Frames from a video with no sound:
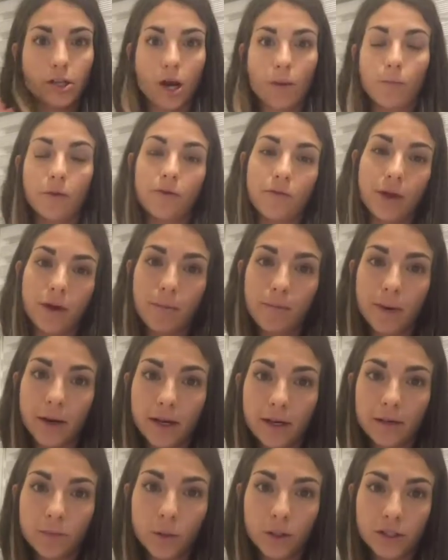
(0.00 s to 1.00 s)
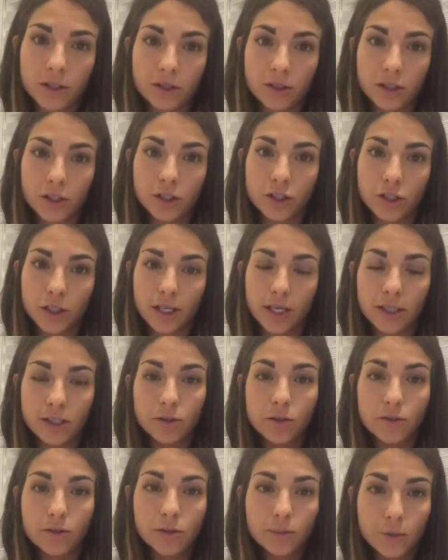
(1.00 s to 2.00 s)
top of it, but once you teach your
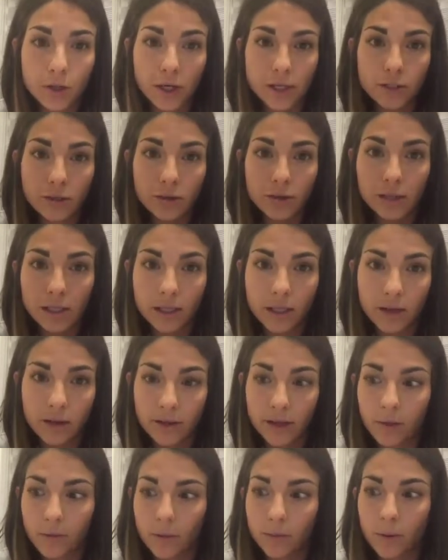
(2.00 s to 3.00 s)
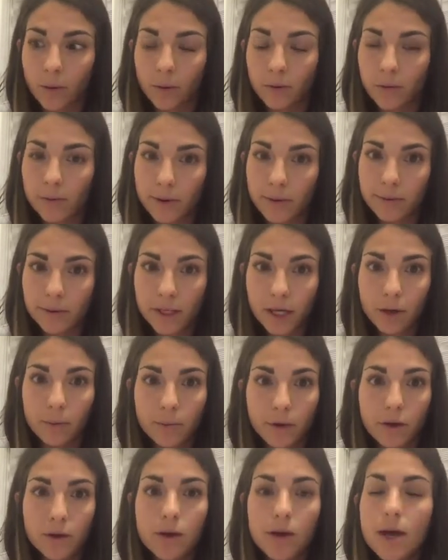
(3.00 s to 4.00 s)
kids, you have some grade 2s in there that would probably be able to
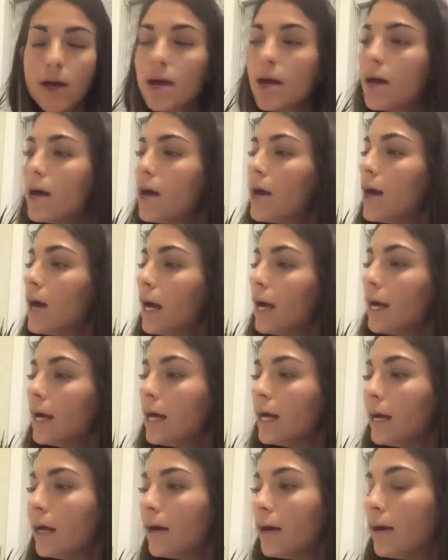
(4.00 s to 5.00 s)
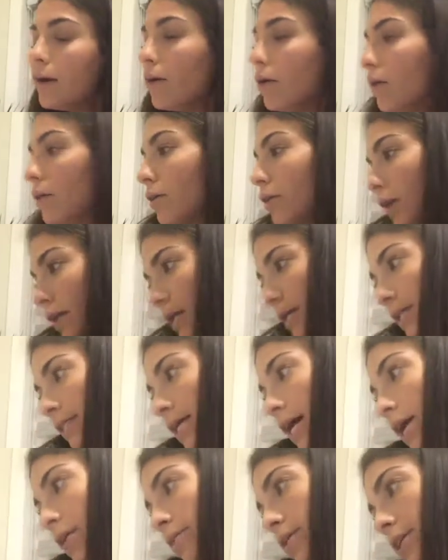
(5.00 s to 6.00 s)
help you. Oh, goodness,
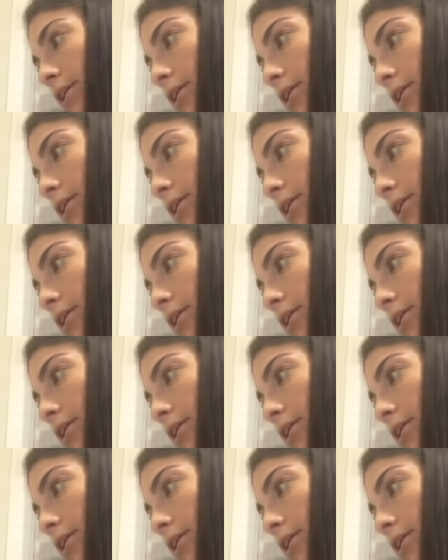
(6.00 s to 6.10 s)
how do I